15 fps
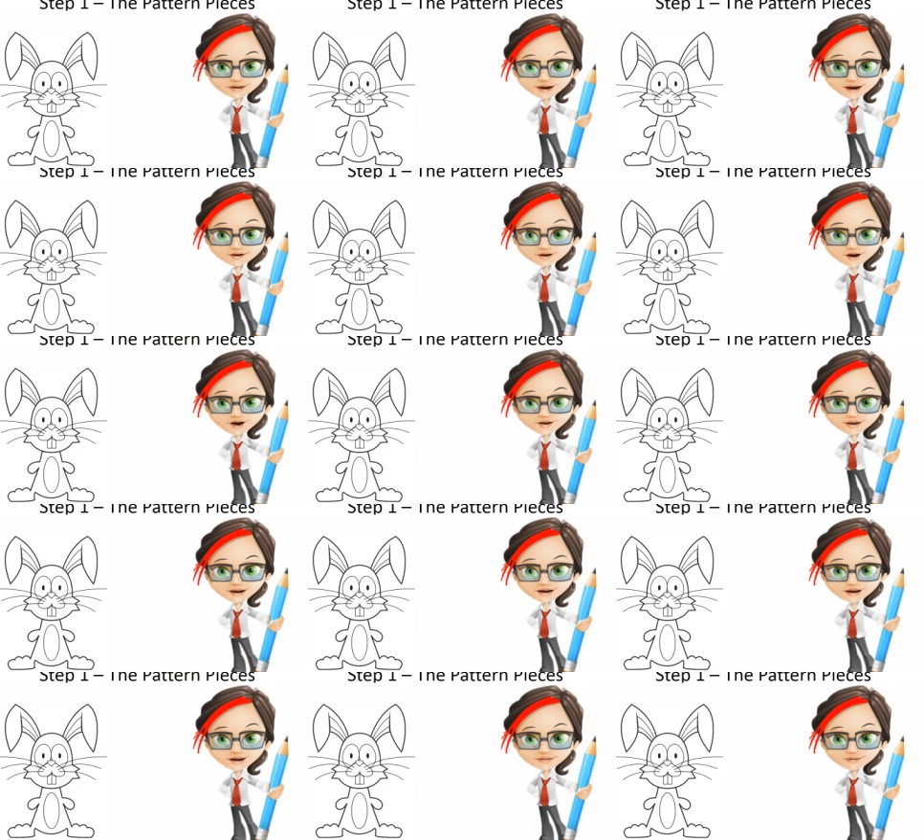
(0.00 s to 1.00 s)
There are
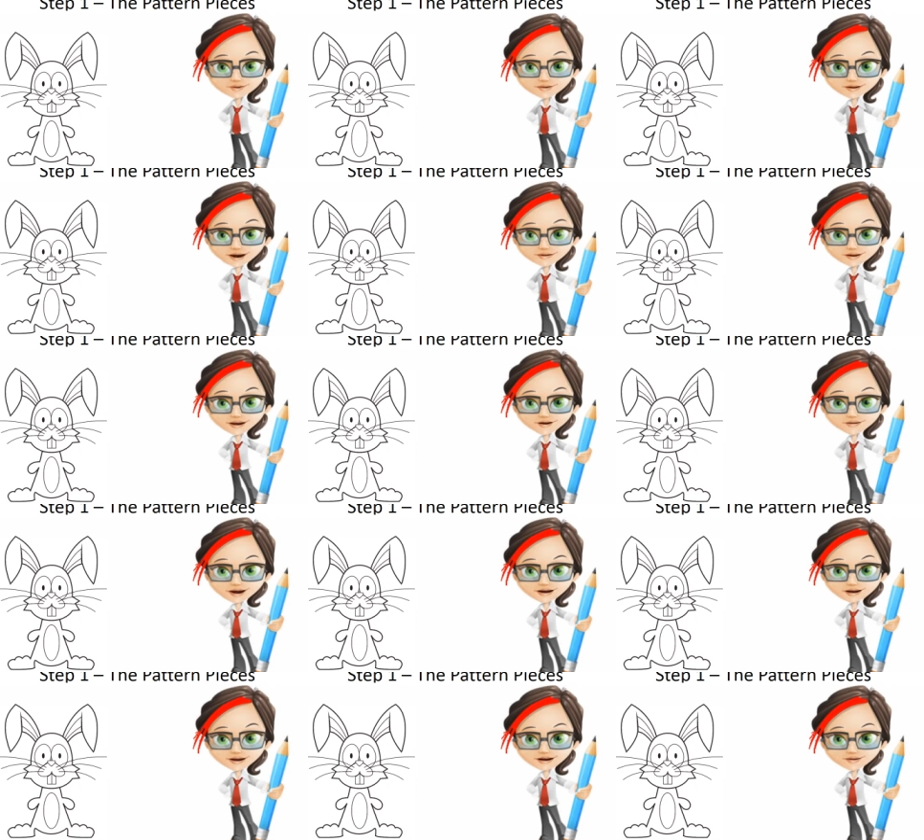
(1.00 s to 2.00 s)
only 7 pattern
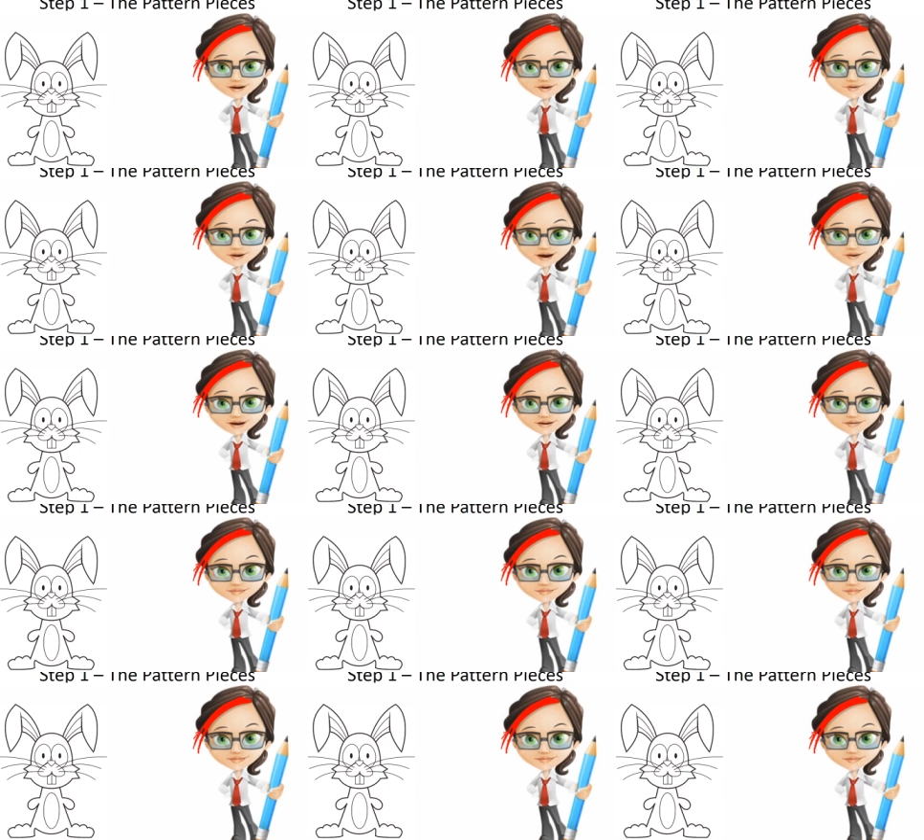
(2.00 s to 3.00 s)
pieces for the
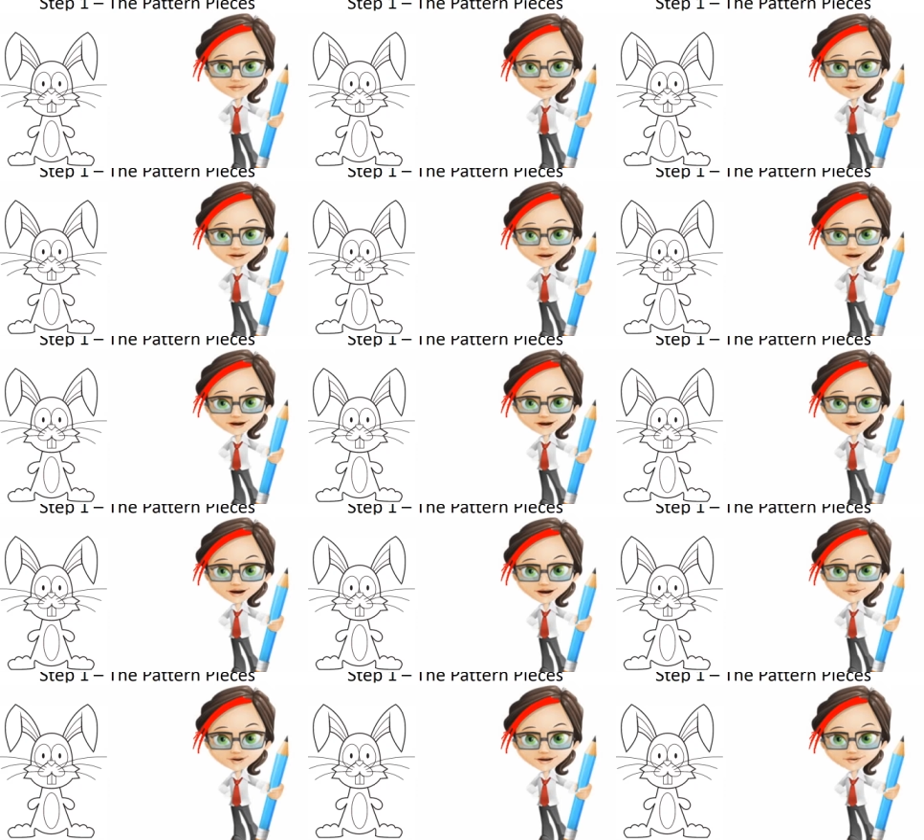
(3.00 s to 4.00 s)
rabbit.
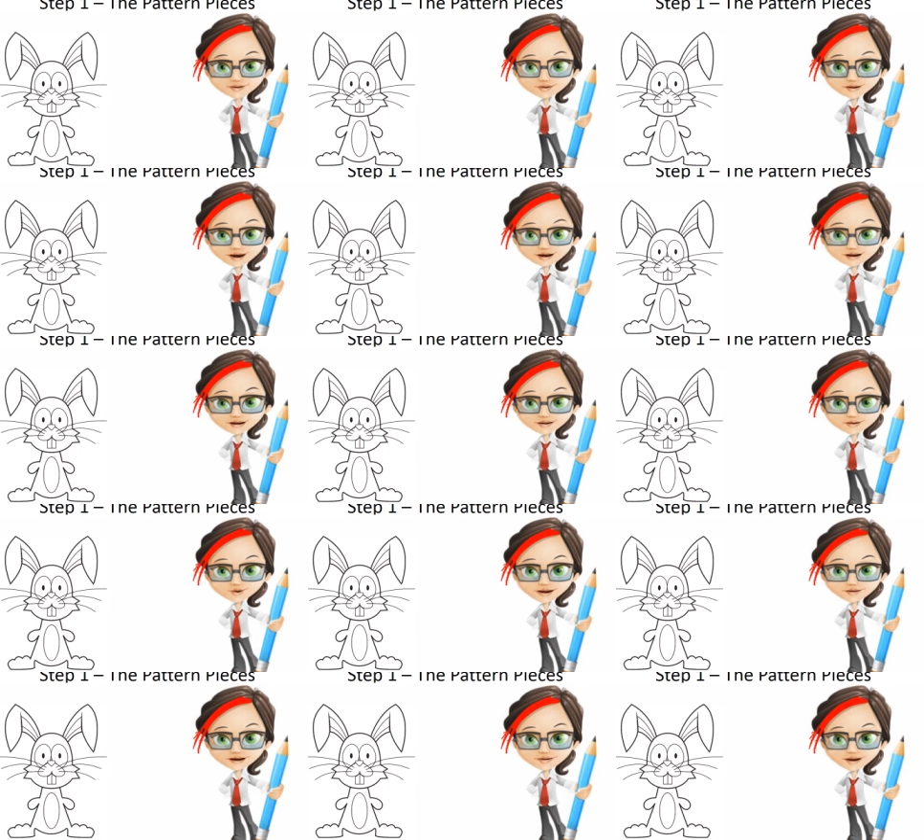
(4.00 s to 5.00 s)
Each of the pieces
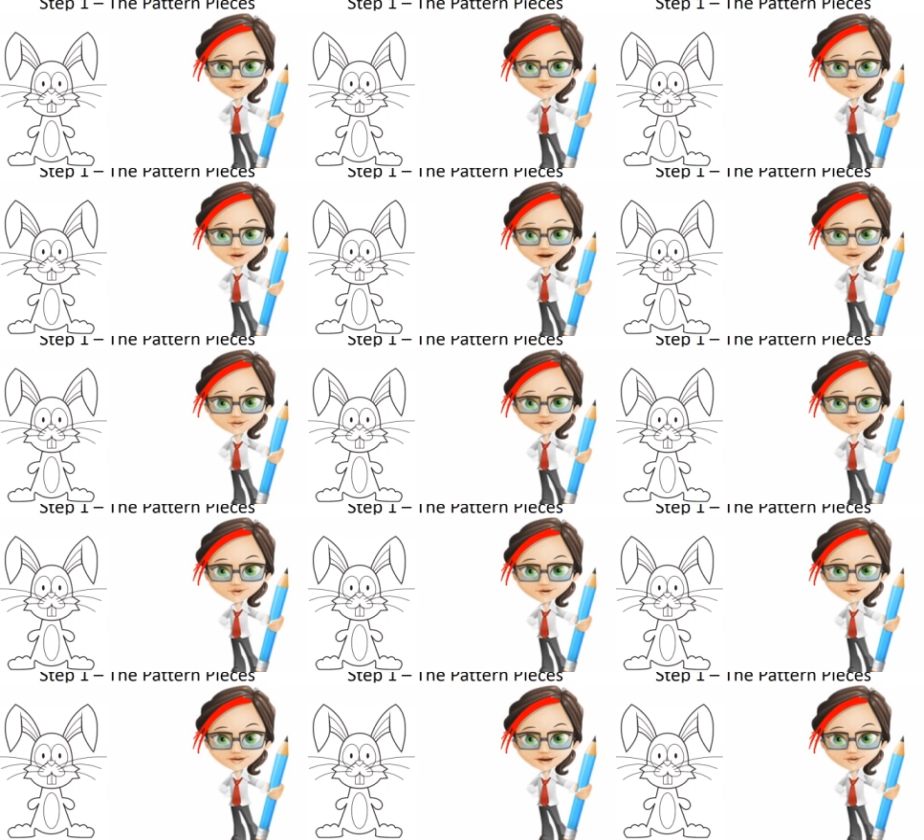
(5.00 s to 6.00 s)
needs to be
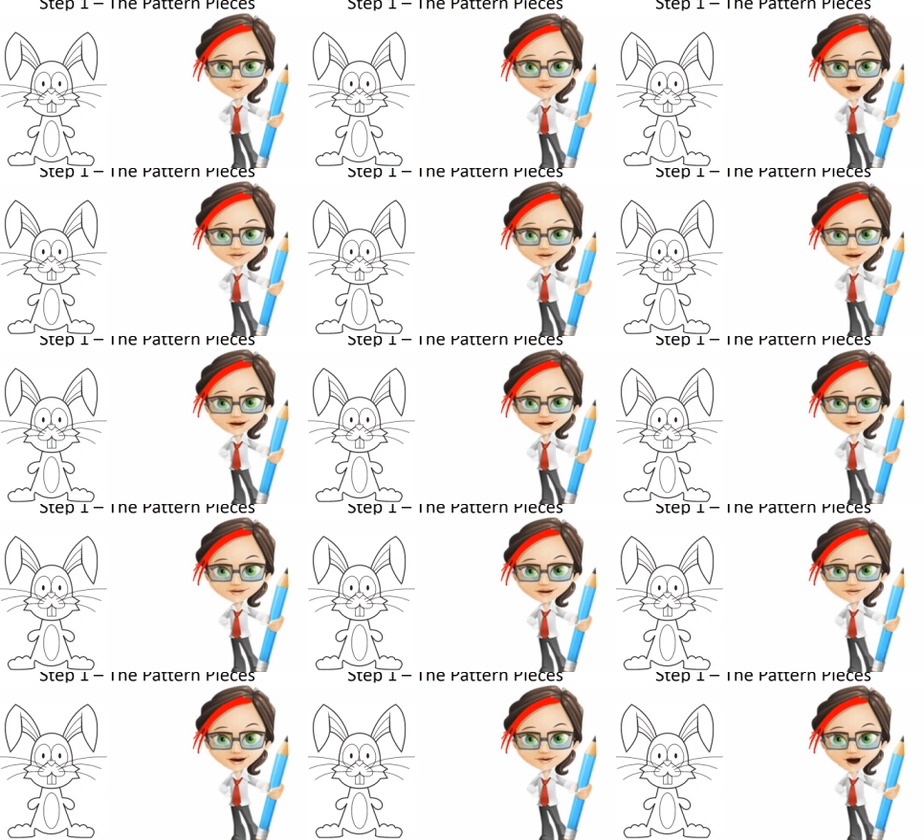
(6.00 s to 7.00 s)
transferred onto a piece
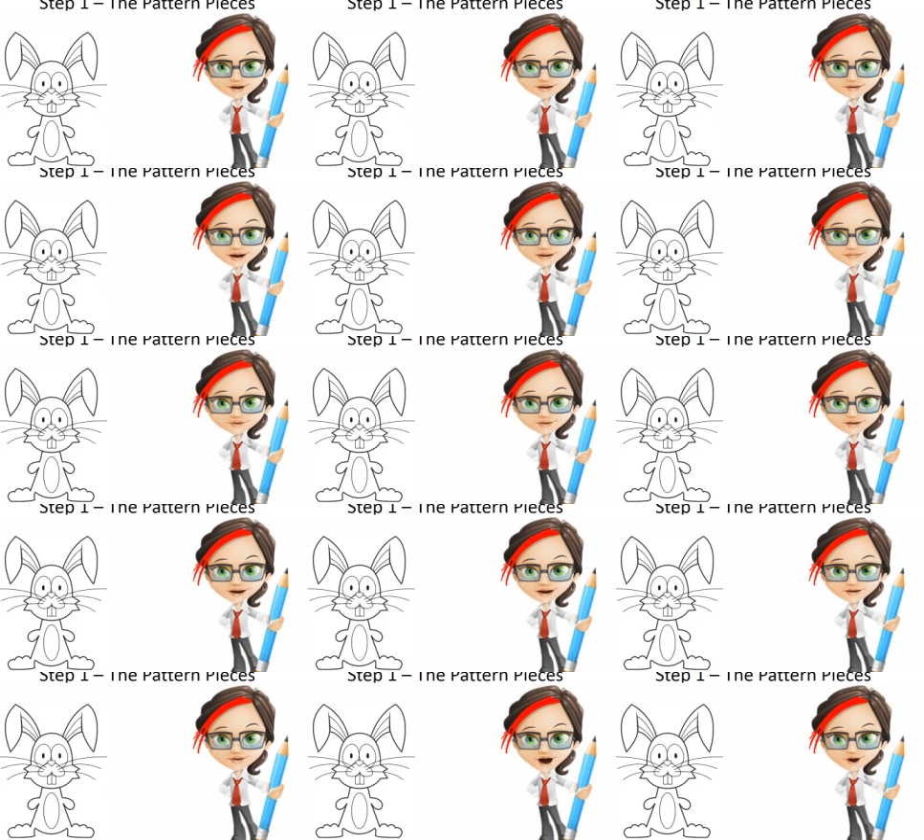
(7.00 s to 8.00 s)
of double-sided
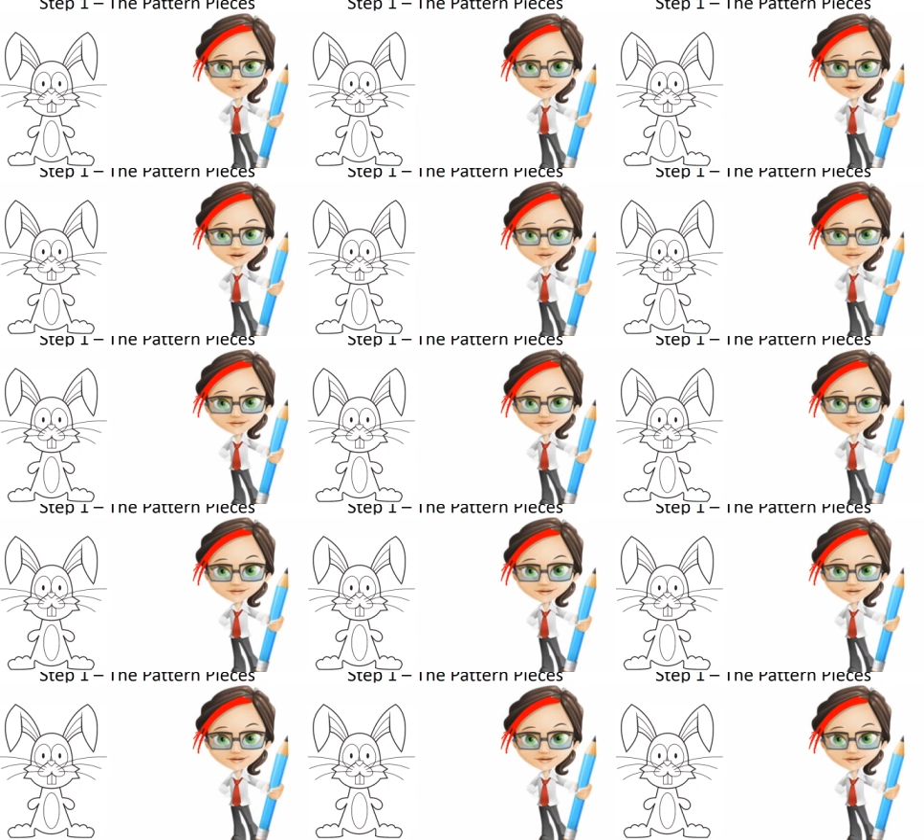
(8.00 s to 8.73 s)
fusible webbing.